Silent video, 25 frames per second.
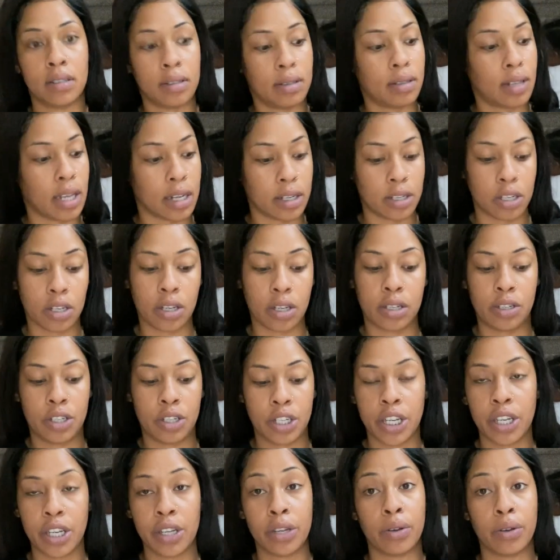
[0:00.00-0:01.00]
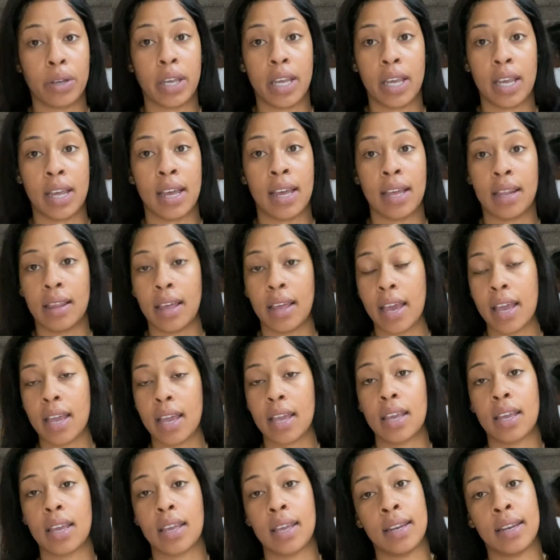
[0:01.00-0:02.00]
such a chill kid.
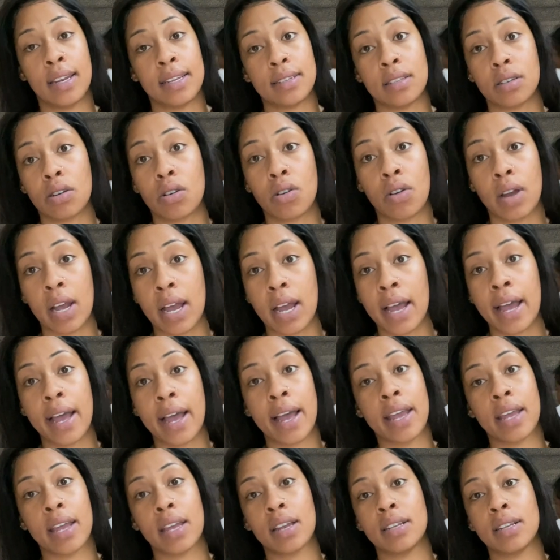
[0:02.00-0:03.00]
Like he doesn't cry.